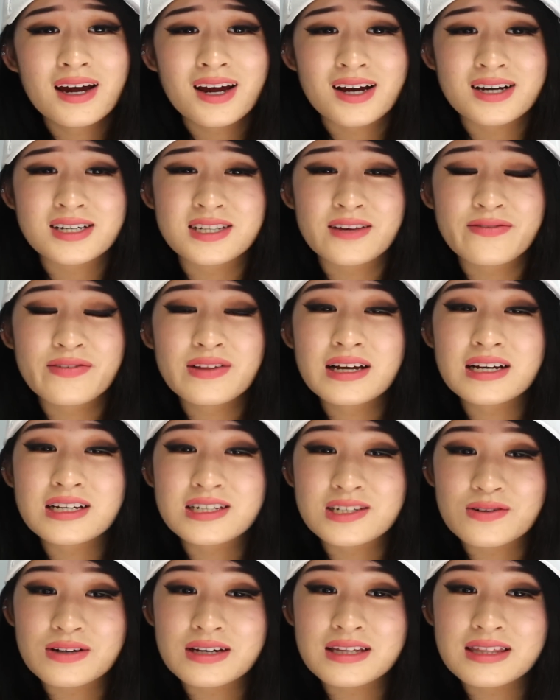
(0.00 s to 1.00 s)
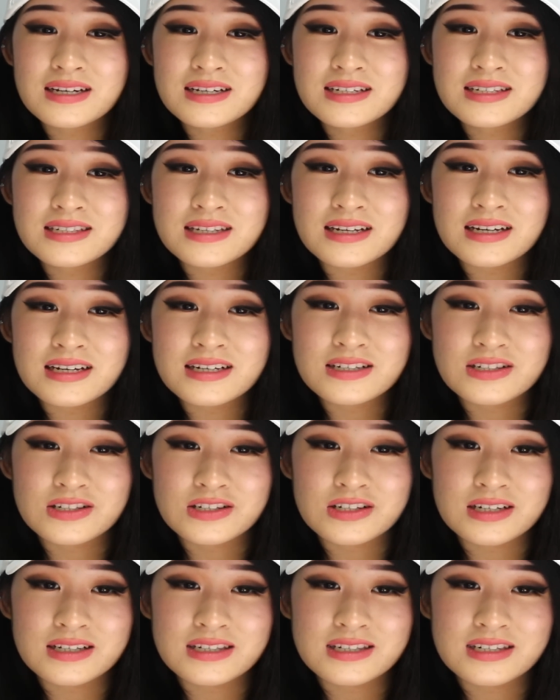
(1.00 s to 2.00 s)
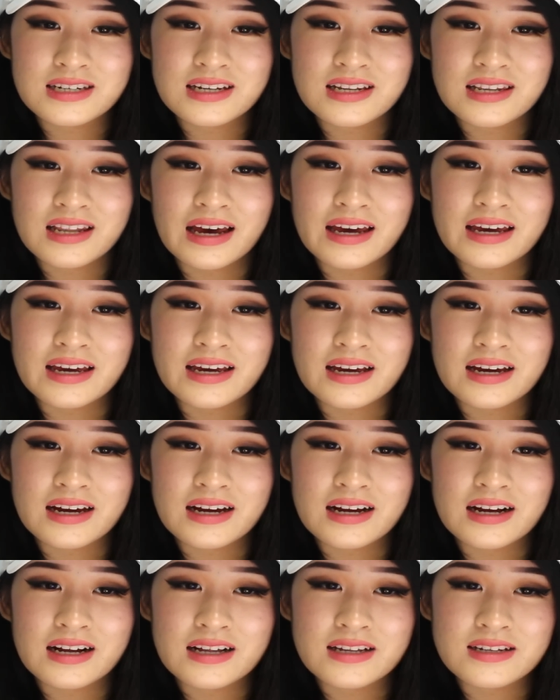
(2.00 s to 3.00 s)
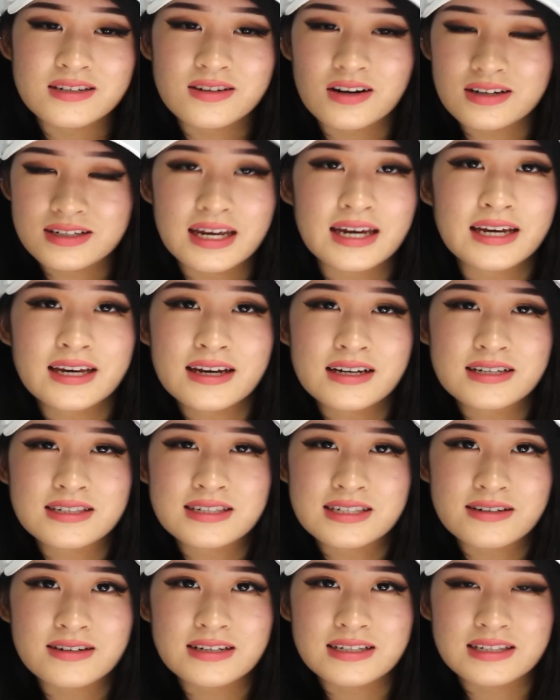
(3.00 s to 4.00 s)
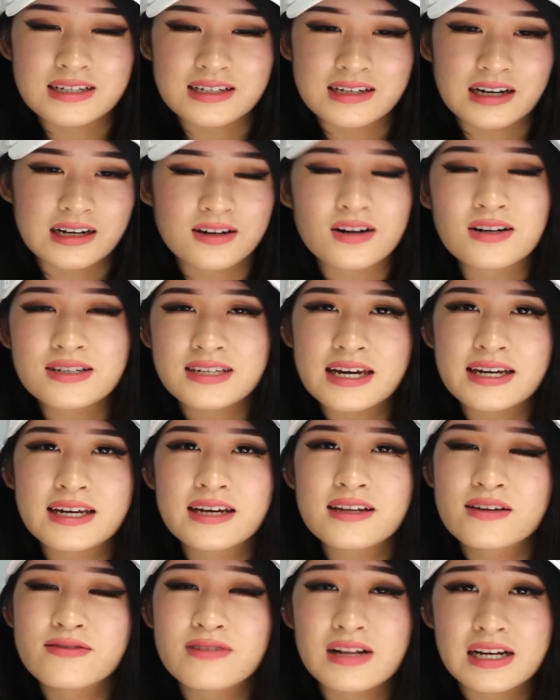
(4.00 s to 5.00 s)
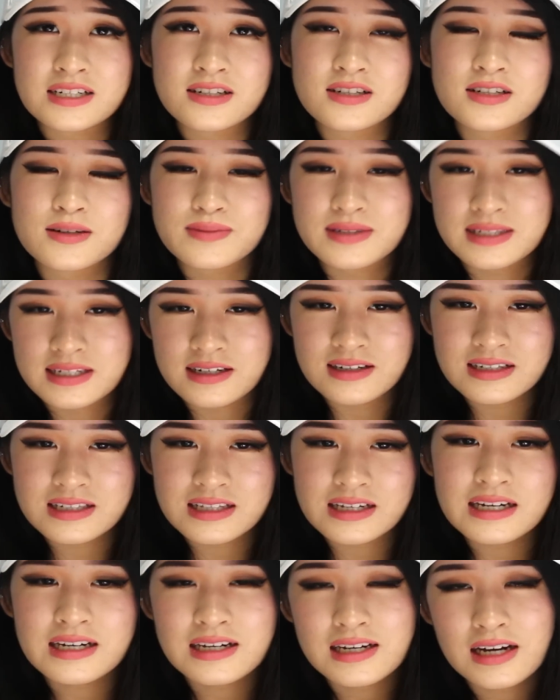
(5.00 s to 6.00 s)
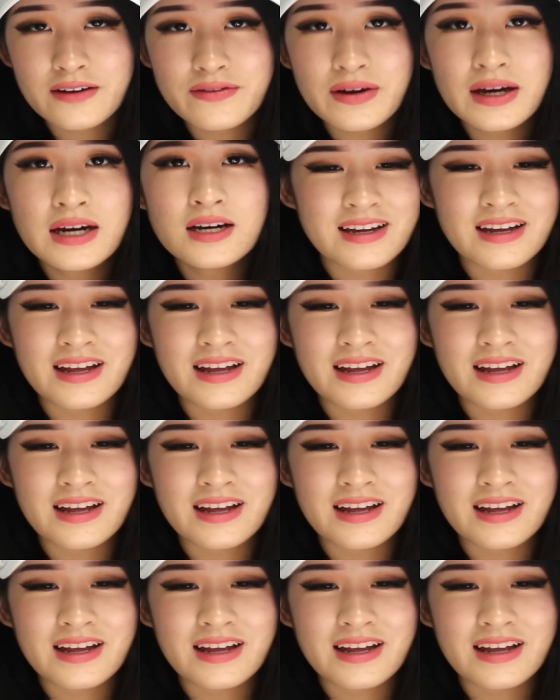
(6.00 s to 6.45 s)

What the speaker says: because I feel like doing this is just like not taking it seriously, like not taking the relationship seriously enough.